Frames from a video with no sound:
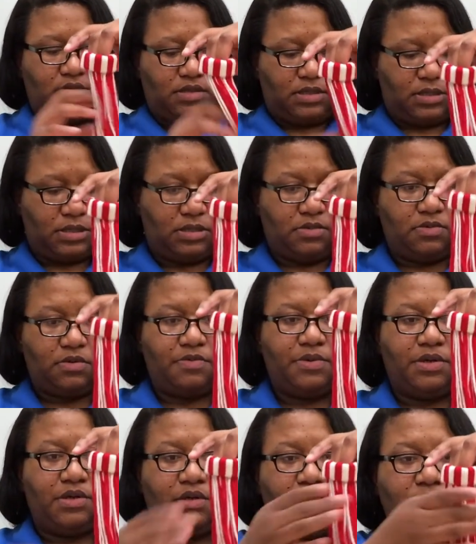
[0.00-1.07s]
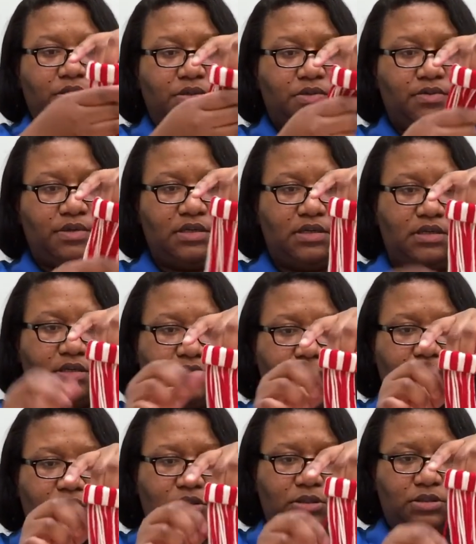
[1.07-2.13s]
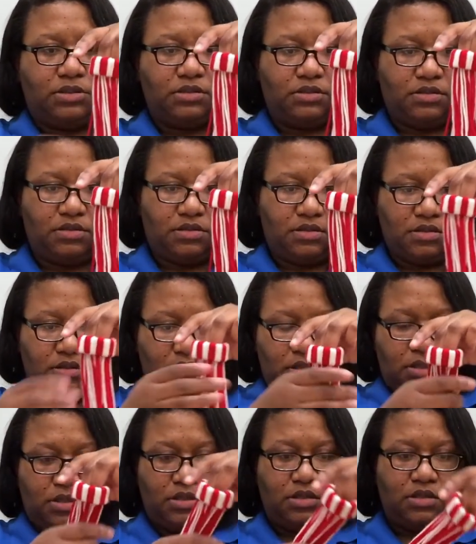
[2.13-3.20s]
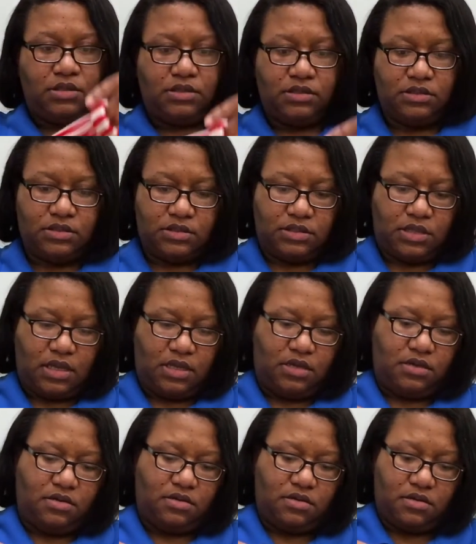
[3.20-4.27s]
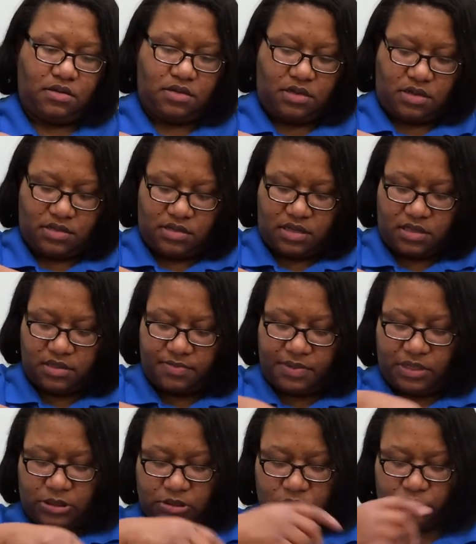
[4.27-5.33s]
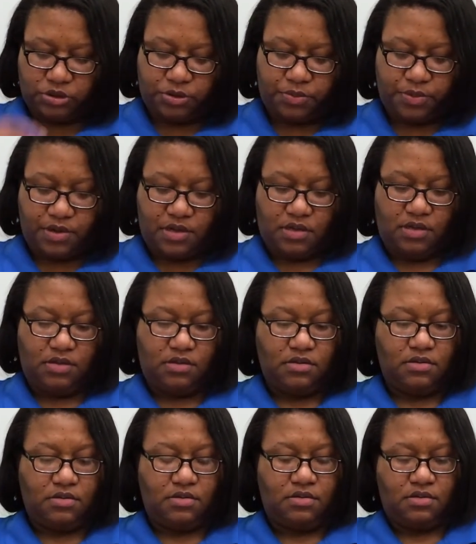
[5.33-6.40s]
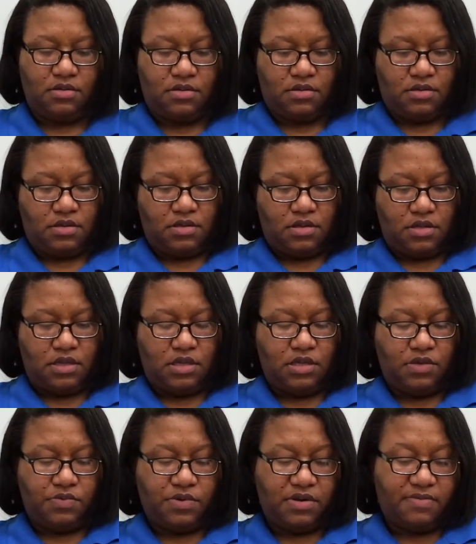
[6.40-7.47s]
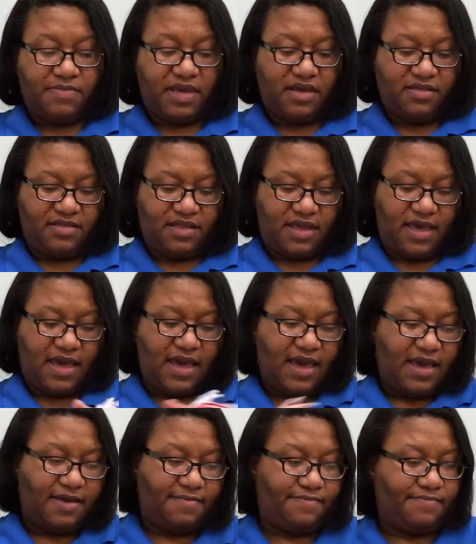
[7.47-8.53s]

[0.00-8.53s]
So what we're going to do is take another piece of string and you want to make the hat.